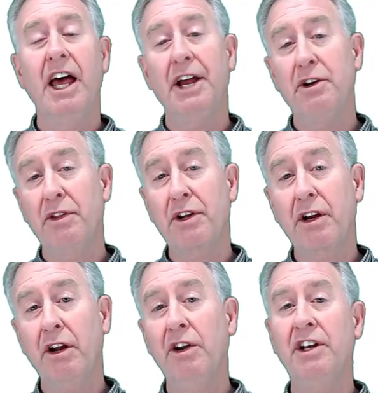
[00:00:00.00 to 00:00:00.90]
I know the
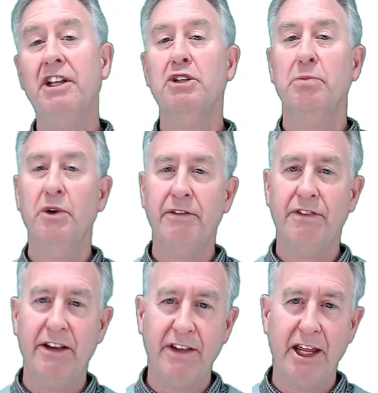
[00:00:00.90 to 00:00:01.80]
current is
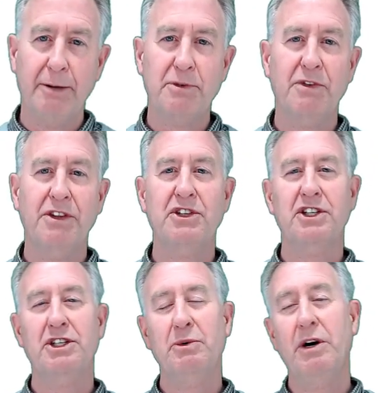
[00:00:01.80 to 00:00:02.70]
0.5 amps for the 60